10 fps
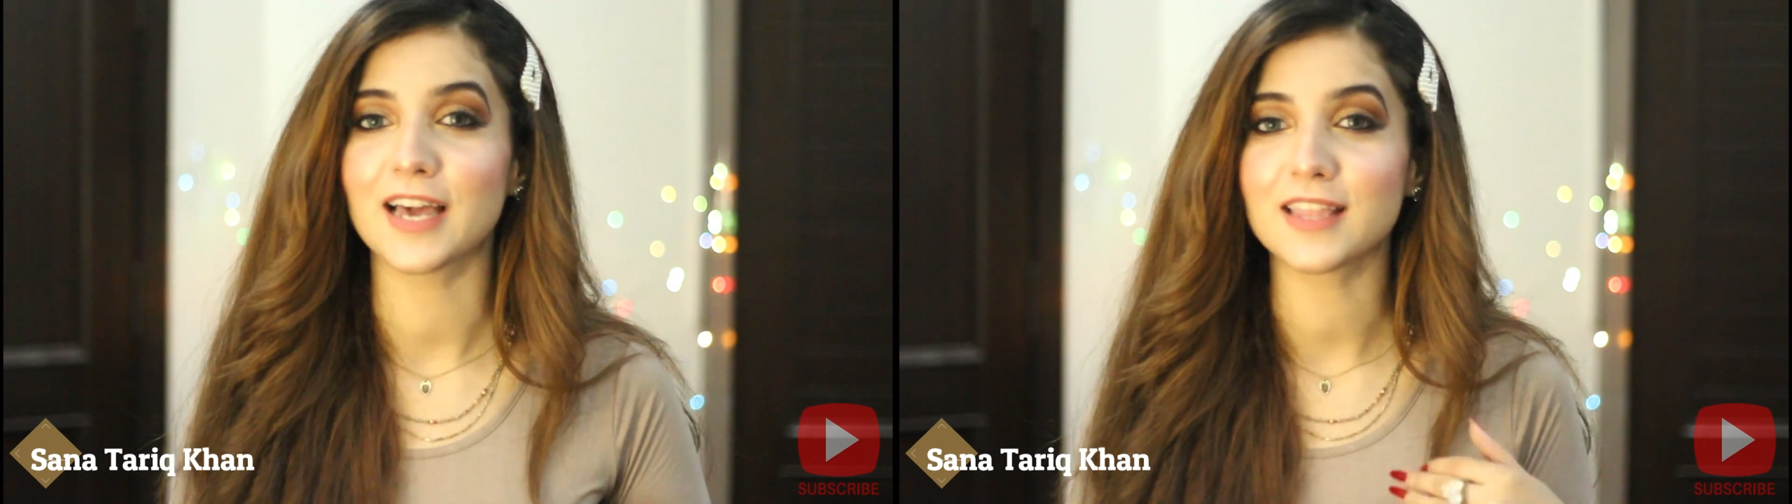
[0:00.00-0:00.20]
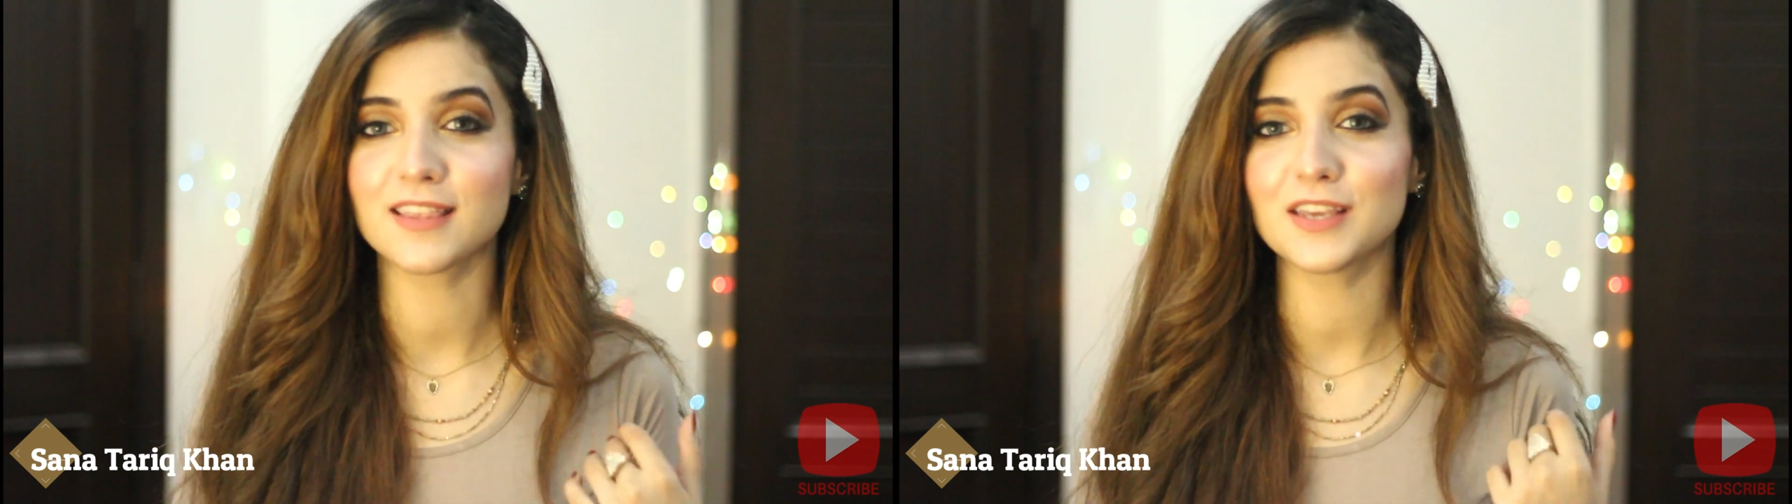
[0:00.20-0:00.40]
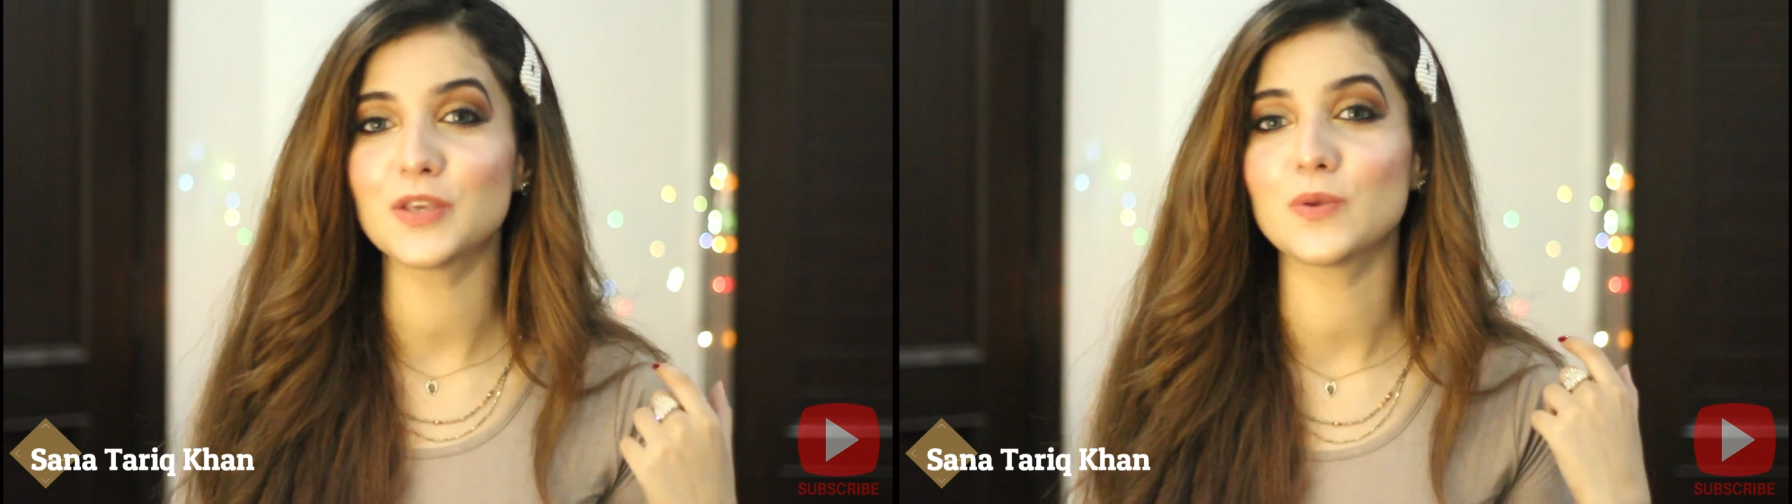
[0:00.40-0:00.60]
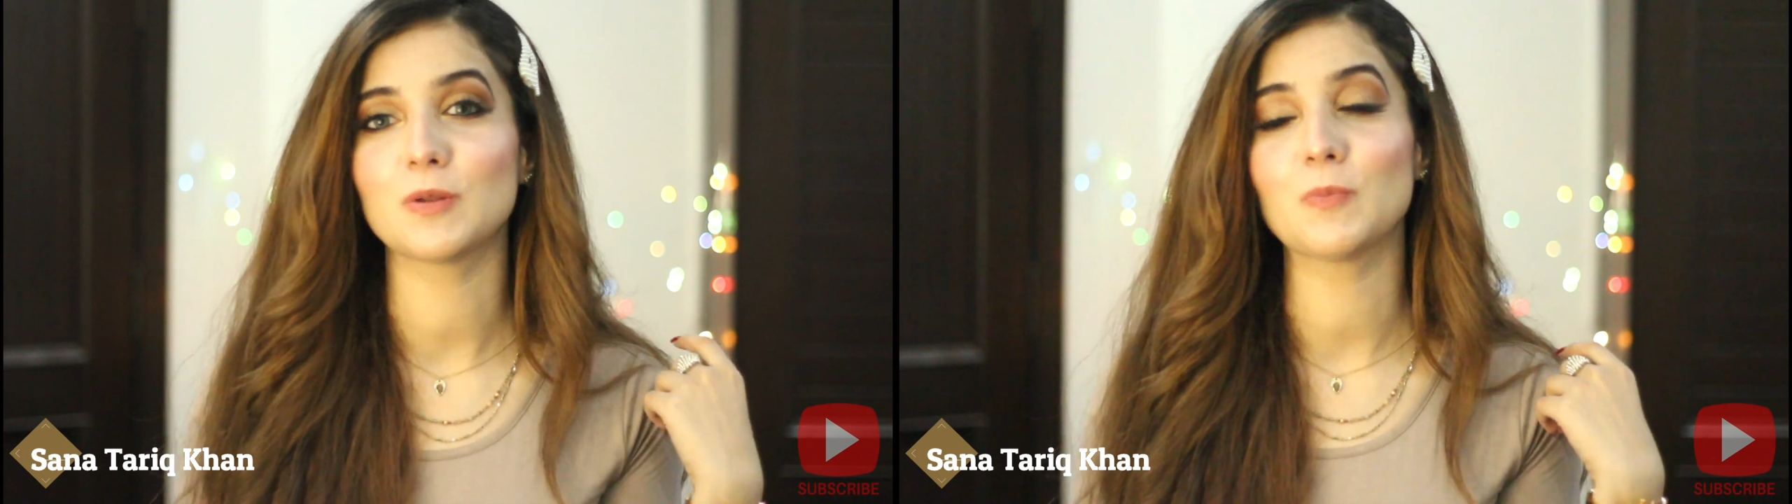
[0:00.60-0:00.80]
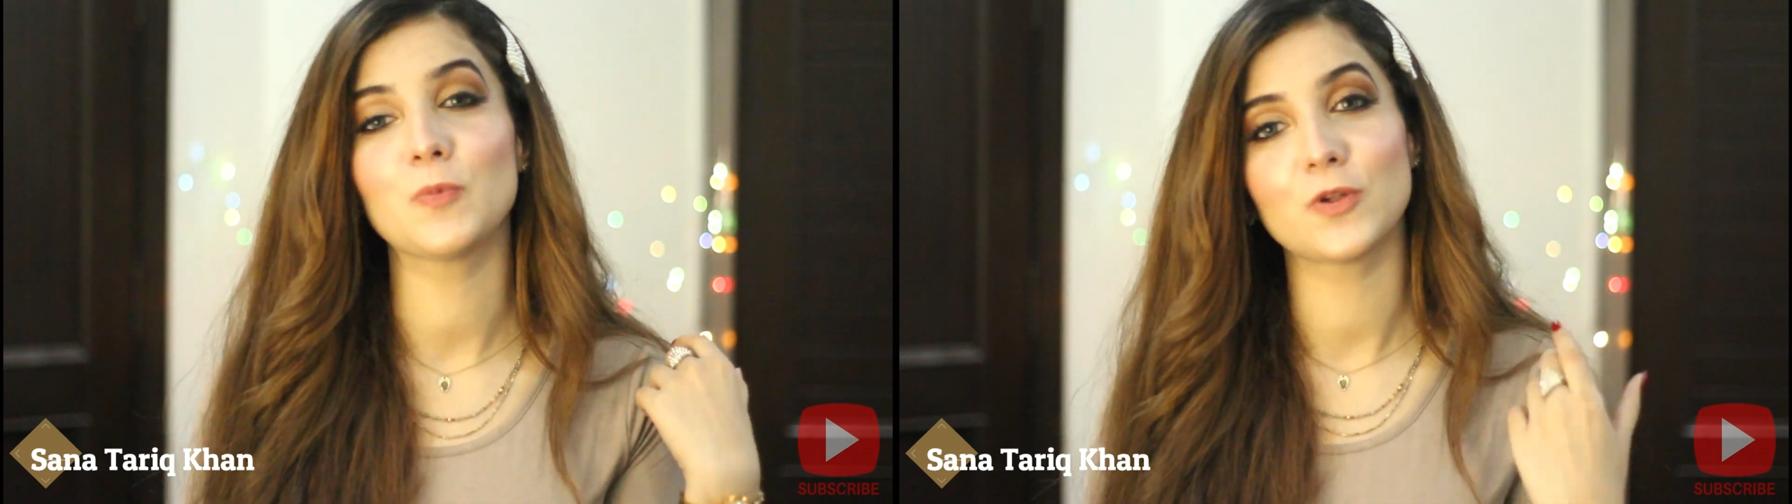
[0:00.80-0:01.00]
I think you
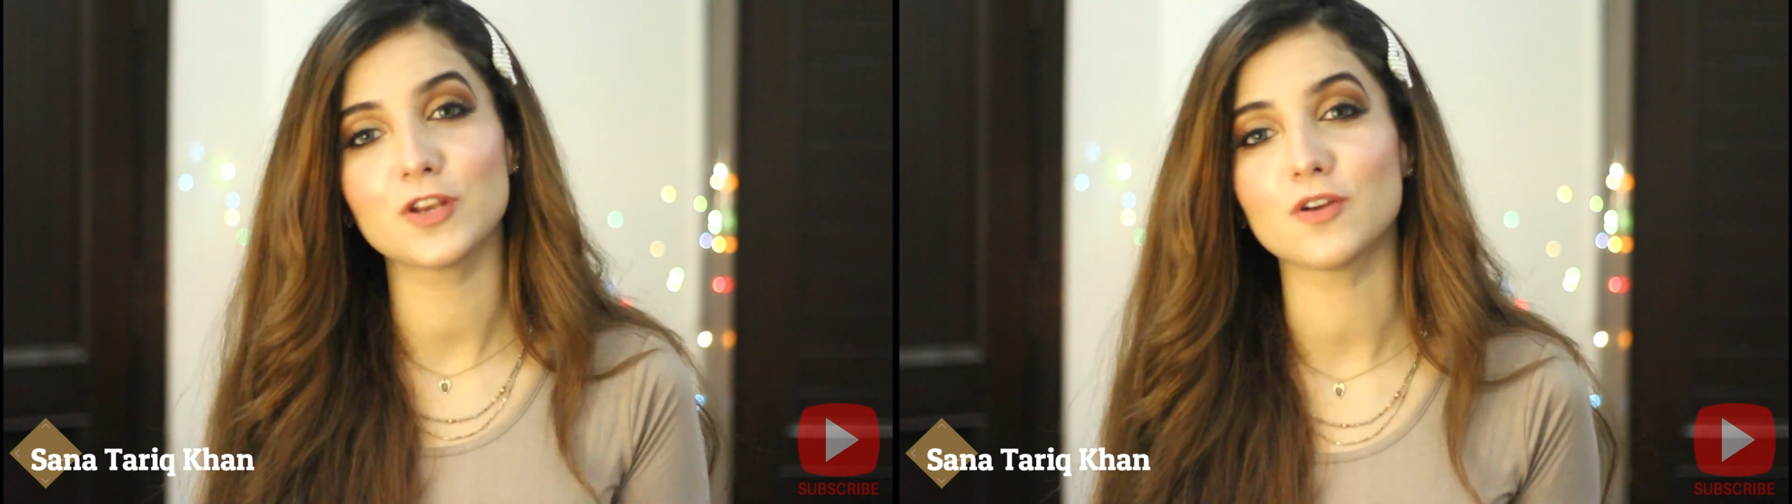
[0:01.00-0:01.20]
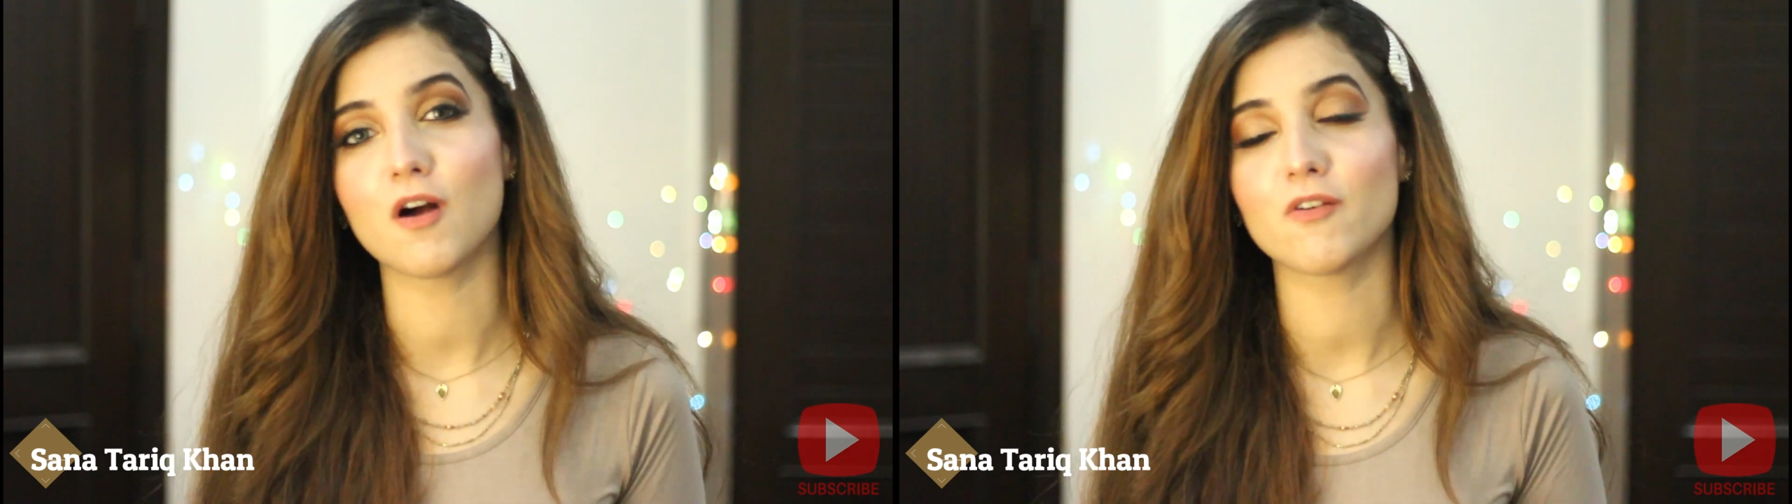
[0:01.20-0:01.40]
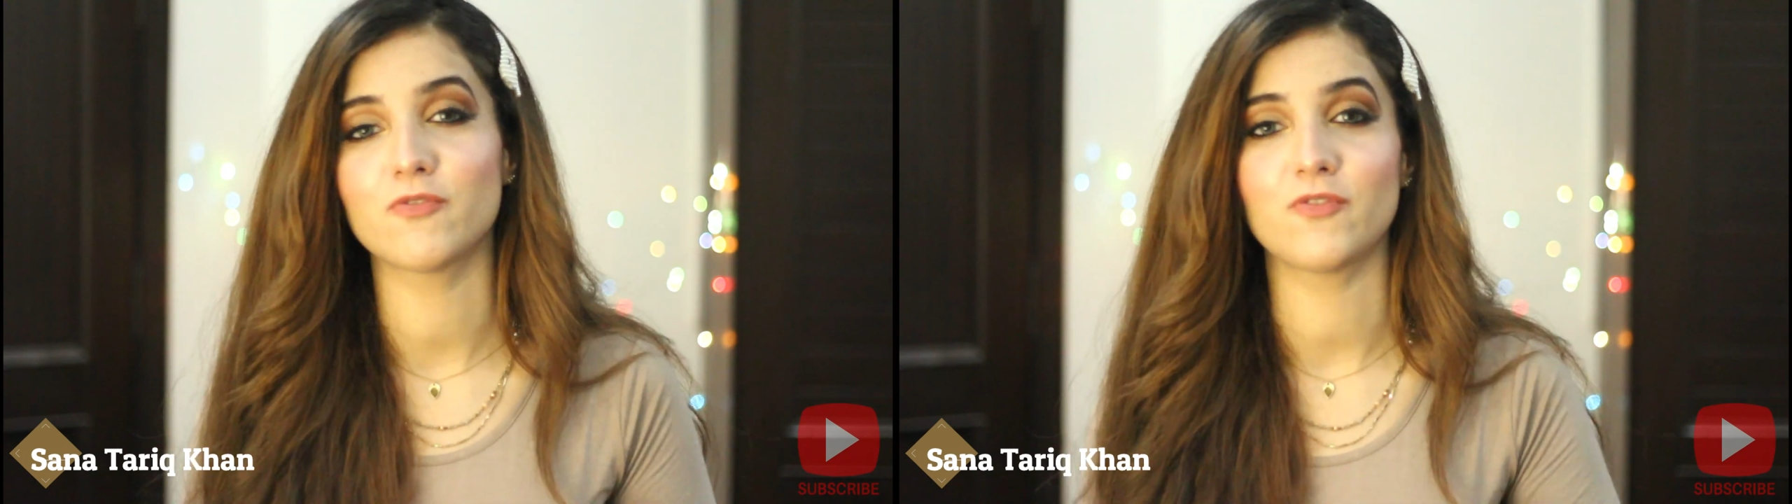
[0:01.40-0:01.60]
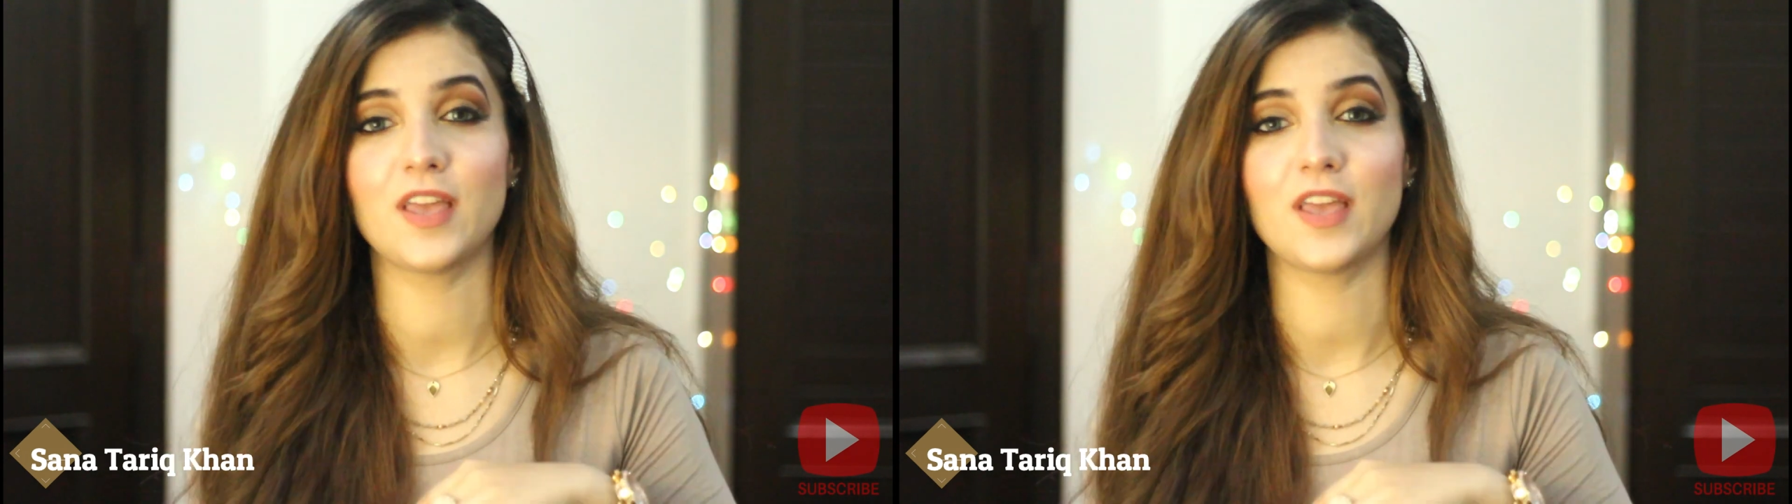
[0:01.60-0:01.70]
can pull it off